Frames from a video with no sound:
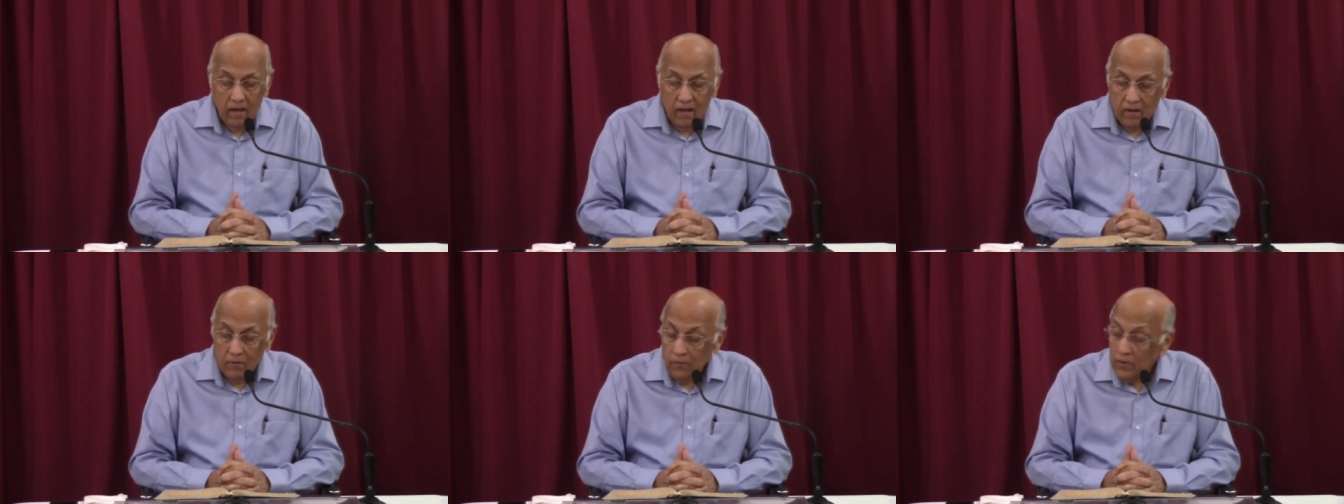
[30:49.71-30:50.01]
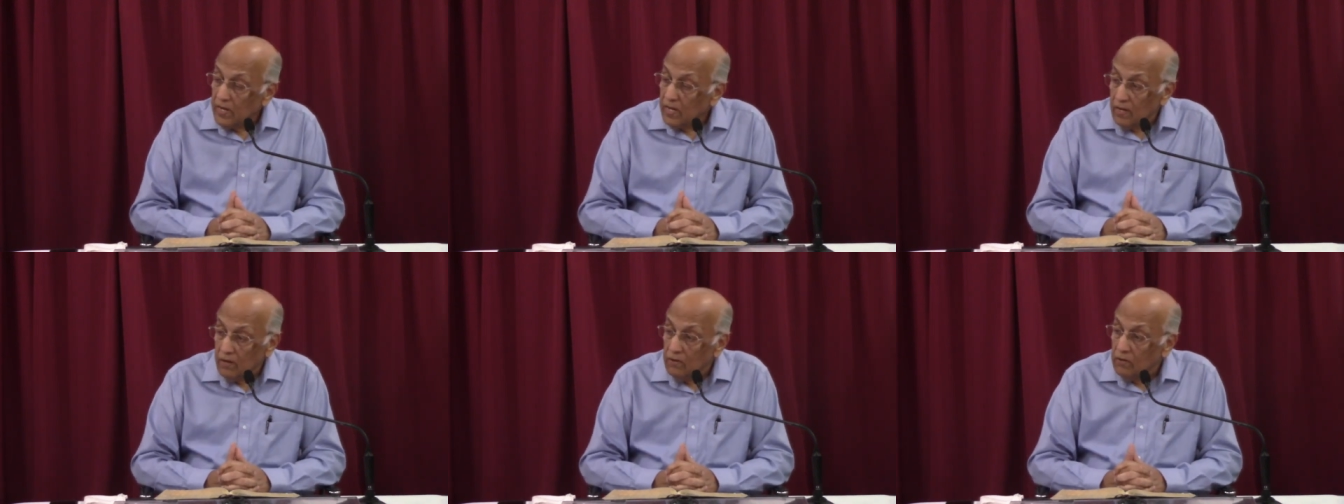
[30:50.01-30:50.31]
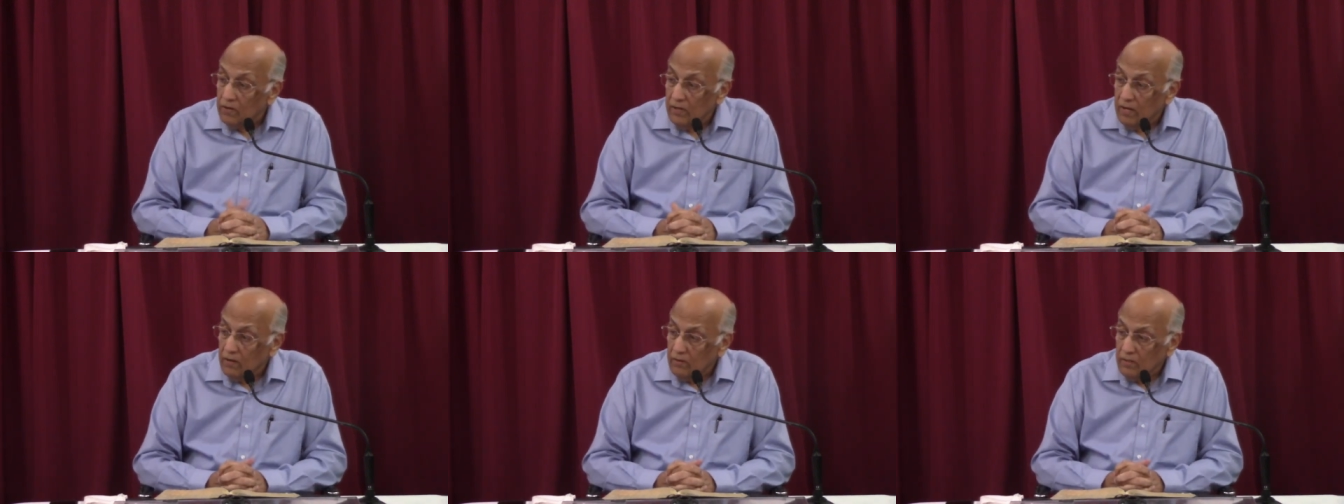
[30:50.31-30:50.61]
And we can
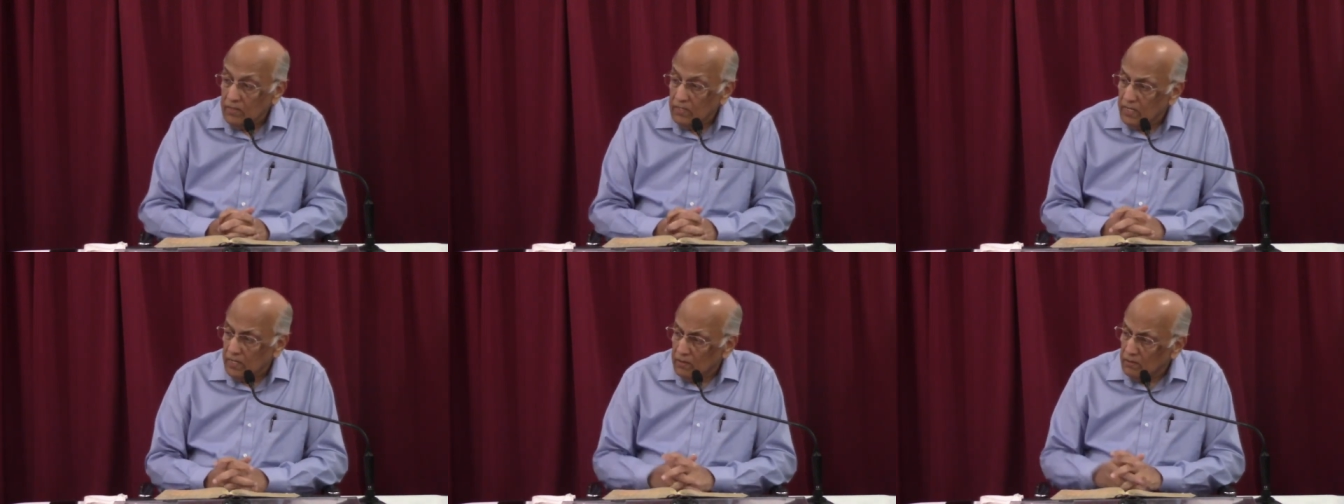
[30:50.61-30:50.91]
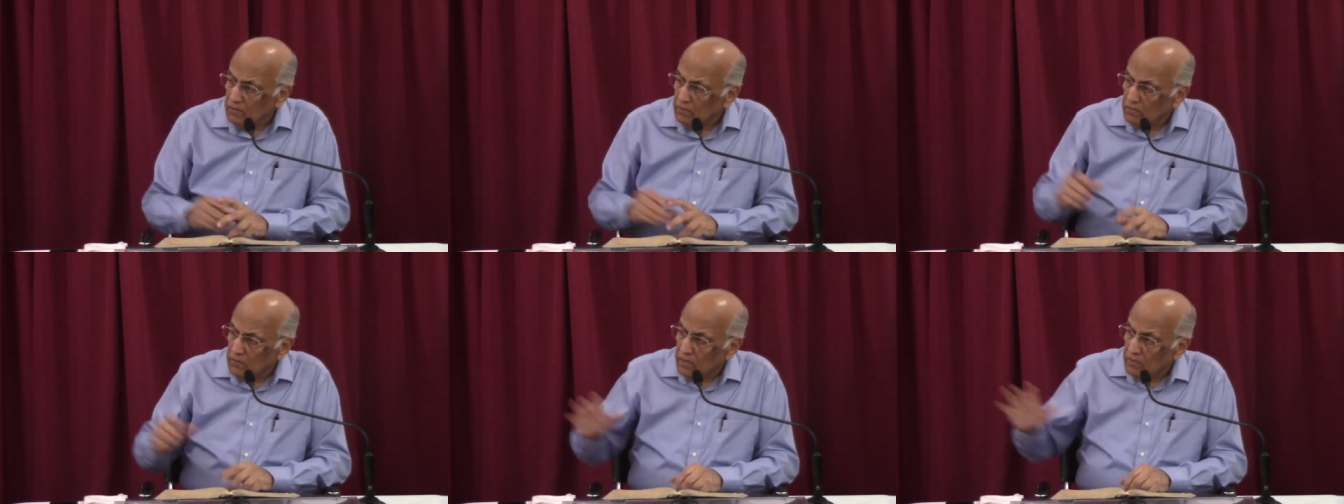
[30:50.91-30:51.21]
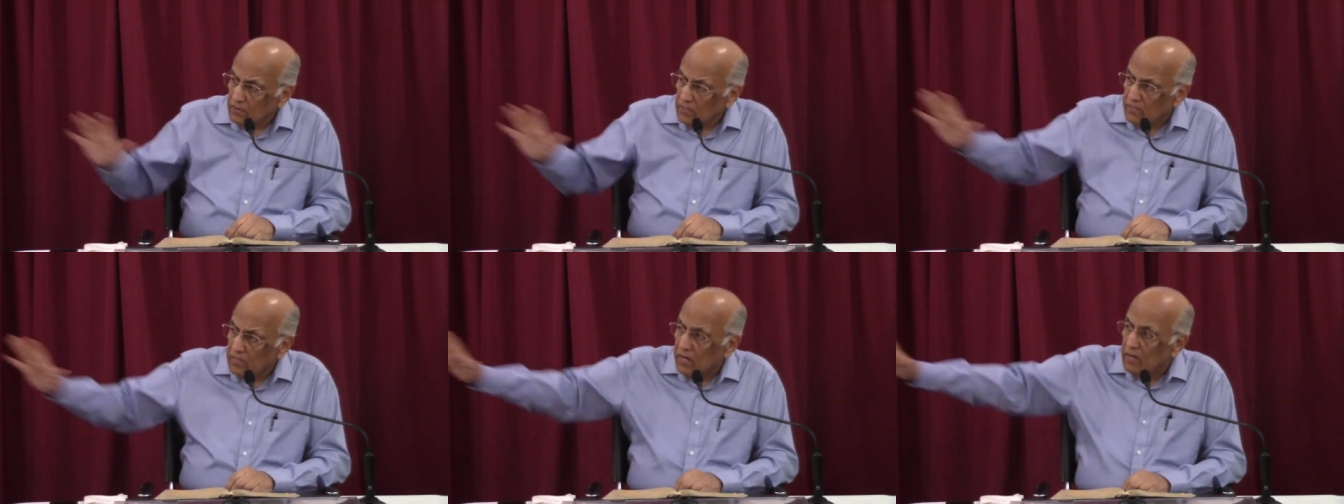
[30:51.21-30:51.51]
look down and say, oh,
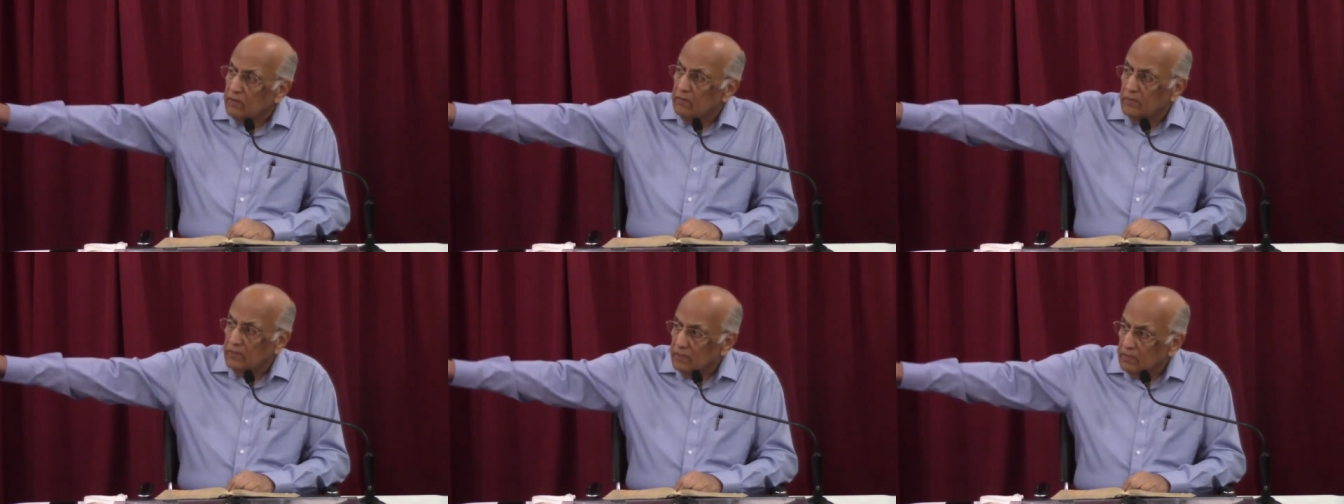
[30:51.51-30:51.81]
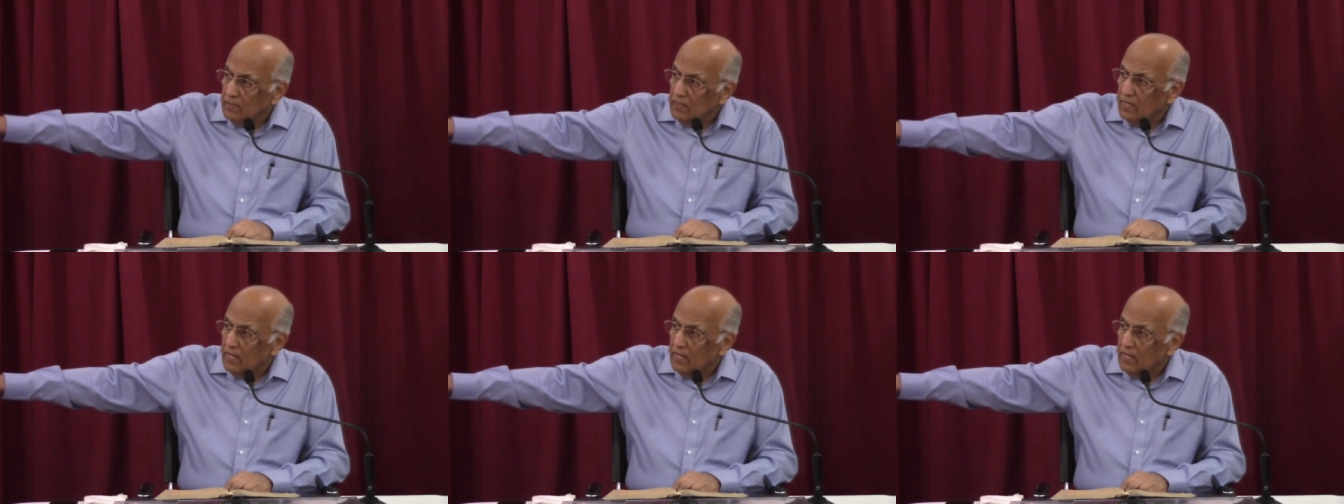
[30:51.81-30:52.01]
wow, terrible.